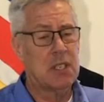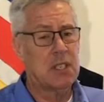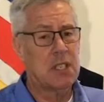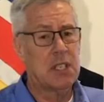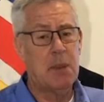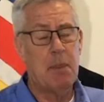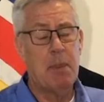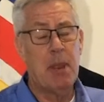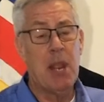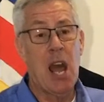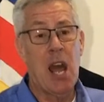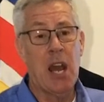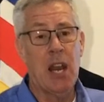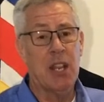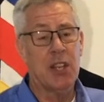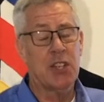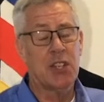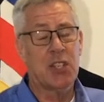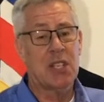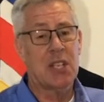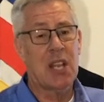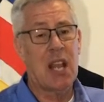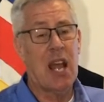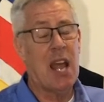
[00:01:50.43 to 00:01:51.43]
To be
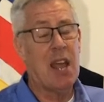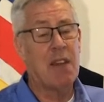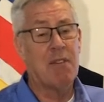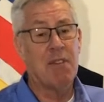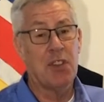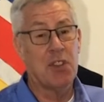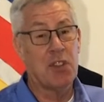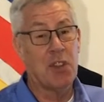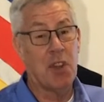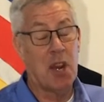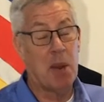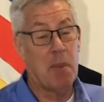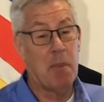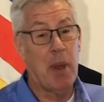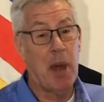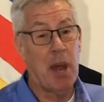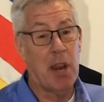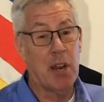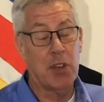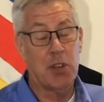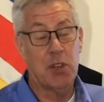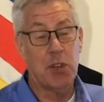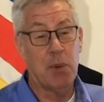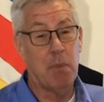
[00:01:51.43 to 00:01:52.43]
honest, I haven't thought
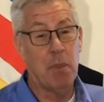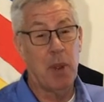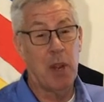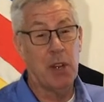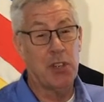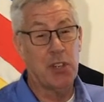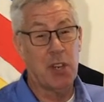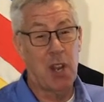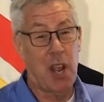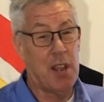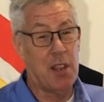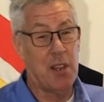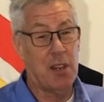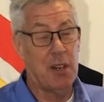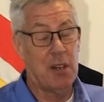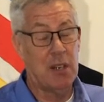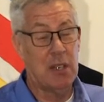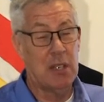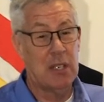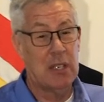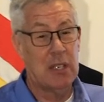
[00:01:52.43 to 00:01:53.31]
about it too much either.